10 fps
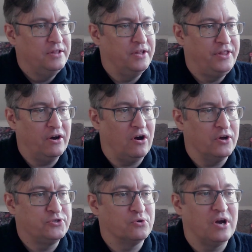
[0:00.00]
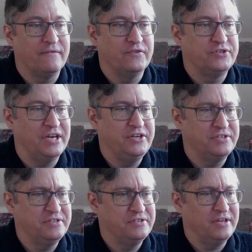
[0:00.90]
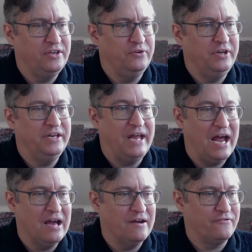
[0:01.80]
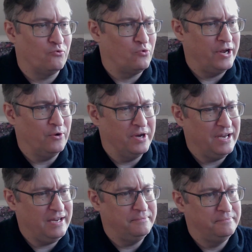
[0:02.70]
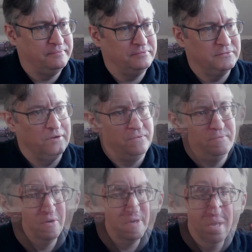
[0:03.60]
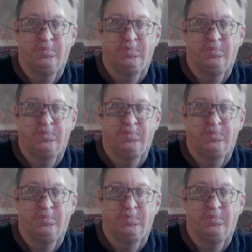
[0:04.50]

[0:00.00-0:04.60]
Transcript: that they're also conversations that you need to have right away. Okay.